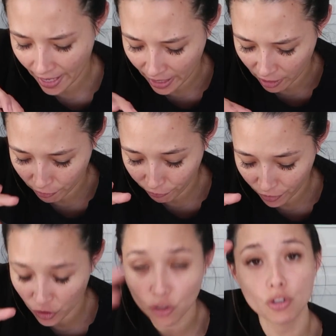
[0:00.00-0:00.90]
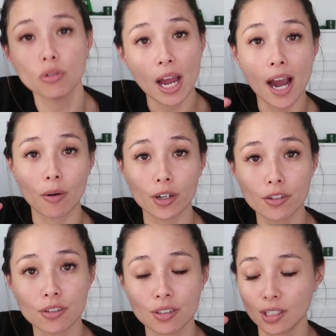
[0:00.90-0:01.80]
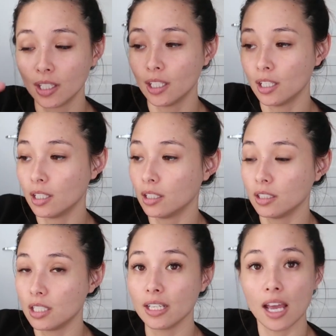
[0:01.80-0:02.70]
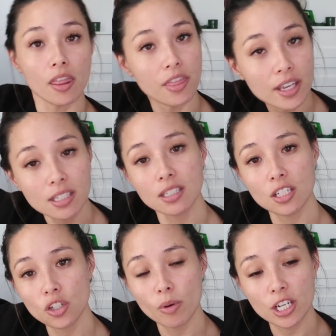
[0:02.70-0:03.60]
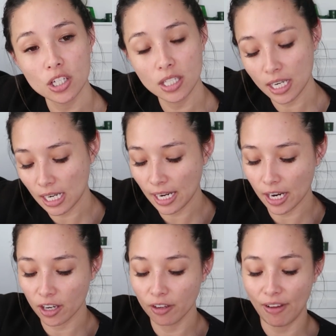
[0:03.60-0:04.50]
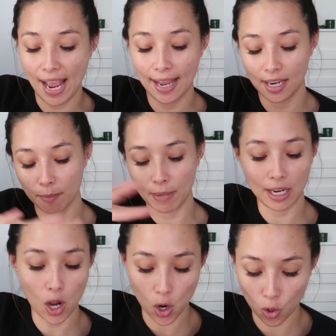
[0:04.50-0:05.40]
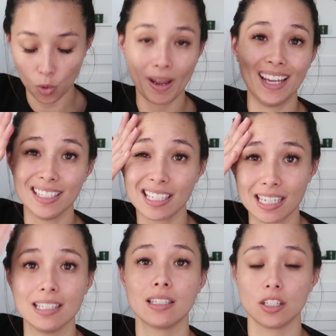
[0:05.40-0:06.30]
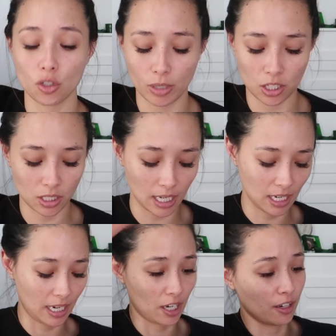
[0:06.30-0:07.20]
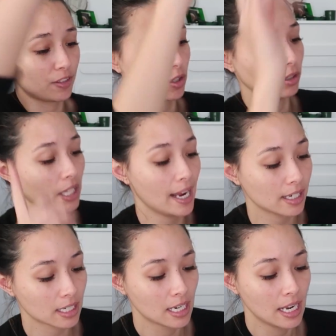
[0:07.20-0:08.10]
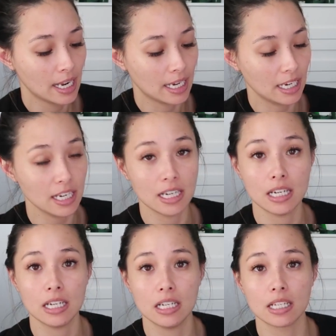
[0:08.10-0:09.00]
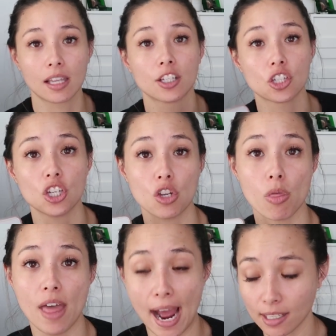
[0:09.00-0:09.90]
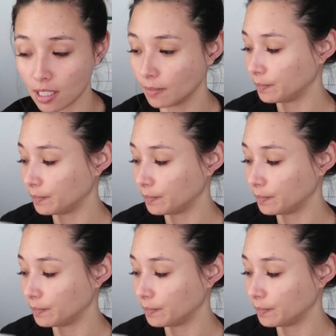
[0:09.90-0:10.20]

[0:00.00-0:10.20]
I have 2 hours to get this situation taken care of and my home and skin situation taken care of. So let's do that.